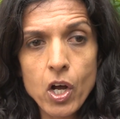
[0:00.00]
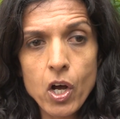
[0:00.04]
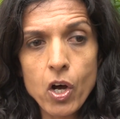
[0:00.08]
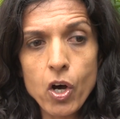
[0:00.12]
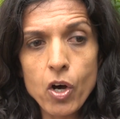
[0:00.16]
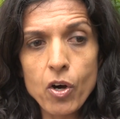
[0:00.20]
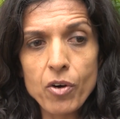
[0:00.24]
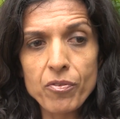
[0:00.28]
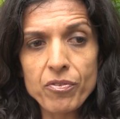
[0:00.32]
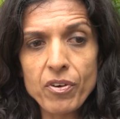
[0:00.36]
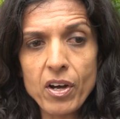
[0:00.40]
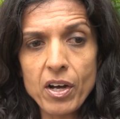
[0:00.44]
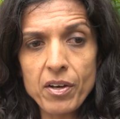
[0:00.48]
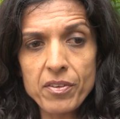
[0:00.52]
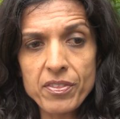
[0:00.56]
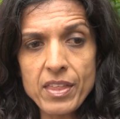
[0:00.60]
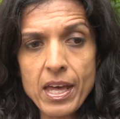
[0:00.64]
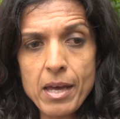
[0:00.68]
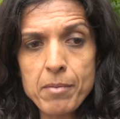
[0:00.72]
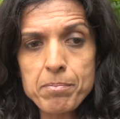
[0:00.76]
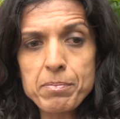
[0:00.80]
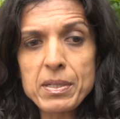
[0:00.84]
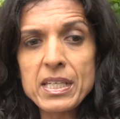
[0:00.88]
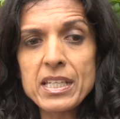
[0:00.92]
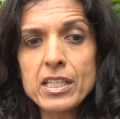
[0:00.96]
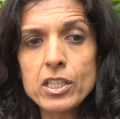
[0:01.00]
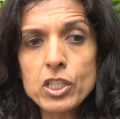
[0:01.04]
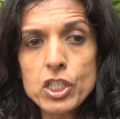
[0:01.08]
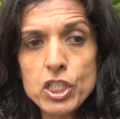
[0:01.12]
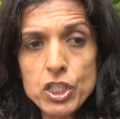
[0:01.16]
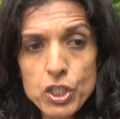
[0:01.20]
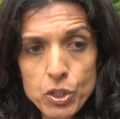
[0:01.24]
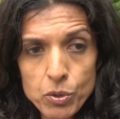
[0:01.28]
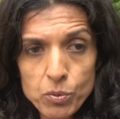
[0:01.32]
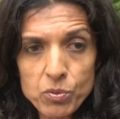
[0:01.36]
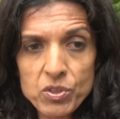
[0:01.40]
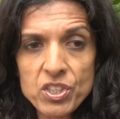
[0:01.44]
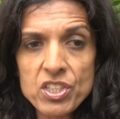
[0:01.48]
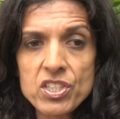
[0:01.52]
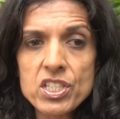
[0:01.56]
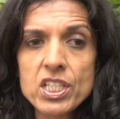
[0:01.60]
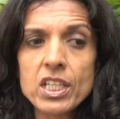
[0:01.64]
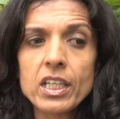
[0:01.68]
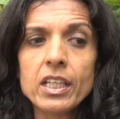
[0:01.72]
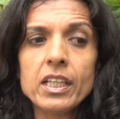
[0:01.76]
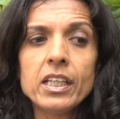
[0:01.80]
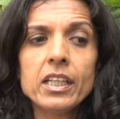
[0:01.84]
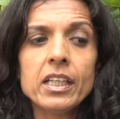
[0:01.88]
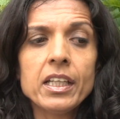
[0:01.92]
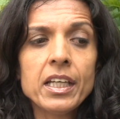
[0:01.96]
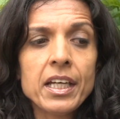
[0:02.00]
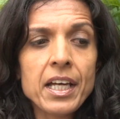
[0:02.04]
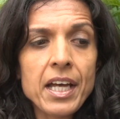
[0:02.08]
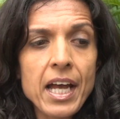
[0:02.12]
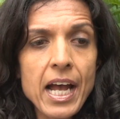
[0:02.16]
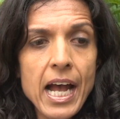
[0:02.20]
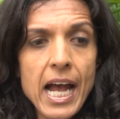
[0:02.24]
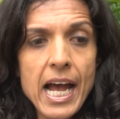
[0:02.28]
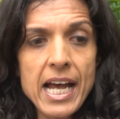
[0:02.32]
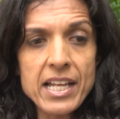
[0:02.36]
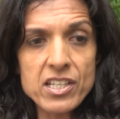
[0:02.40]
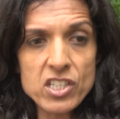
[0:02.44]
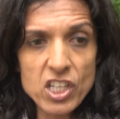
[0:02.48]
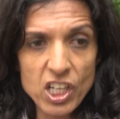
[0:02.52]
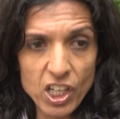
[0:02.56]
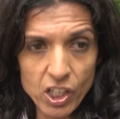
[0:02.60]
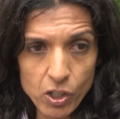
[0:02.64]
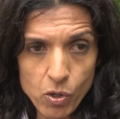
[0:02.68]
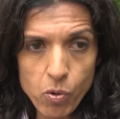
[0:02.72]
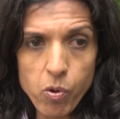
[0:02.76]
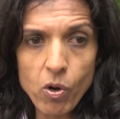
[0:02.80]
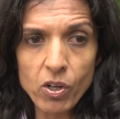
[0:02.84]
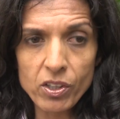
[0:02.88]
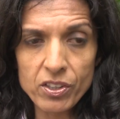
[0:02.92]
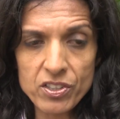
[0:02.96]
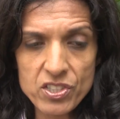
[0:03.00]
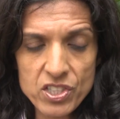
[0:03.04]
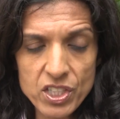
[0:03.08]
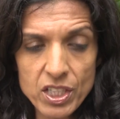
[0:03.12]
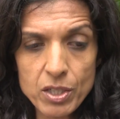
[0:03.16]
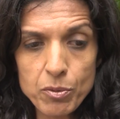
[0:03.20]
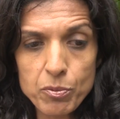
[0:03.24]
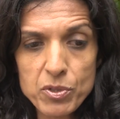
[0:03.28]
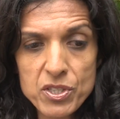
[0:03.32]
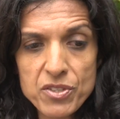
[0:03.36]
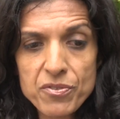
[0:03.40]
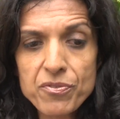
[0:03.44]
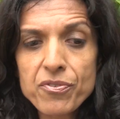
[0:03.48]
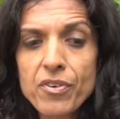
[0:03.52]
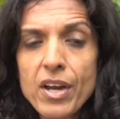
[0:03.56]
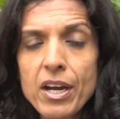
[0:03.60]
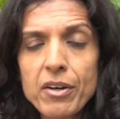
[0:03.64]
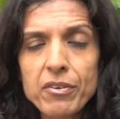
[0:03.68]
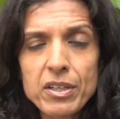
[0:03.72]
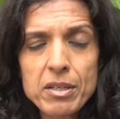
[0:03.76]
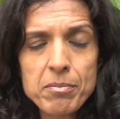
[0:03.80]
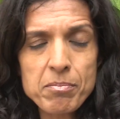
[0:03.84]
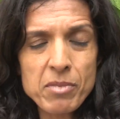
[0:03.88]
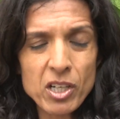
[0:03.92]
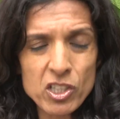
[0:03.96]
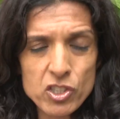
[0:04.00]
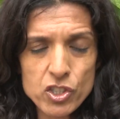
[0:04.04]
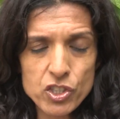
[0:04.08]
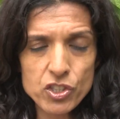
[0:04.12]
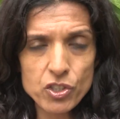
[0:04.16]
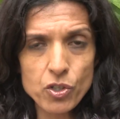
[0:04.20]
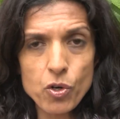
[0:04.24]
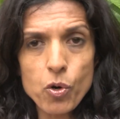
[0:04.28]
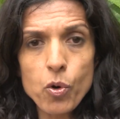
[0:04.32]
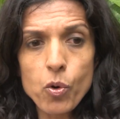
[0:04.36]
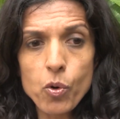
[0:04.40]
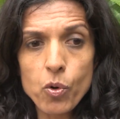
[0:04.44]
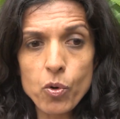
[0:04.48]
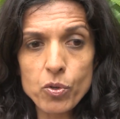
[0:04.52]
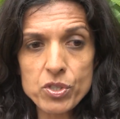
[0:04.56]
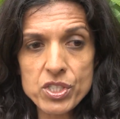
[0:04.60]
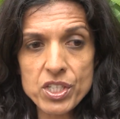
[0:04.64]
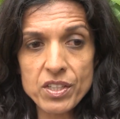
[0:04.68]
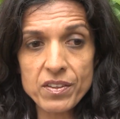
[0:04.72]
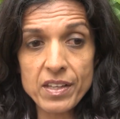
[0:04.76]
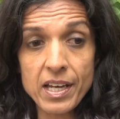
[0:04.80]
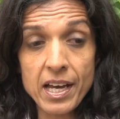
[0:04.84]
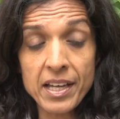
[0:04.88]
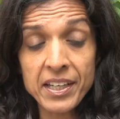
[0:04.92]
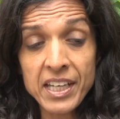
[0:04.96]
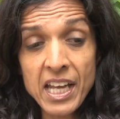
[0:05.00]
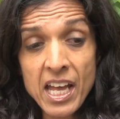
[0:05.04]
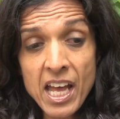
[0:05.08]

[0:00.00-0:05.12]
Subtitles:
of there being unity and equality was very much core to that.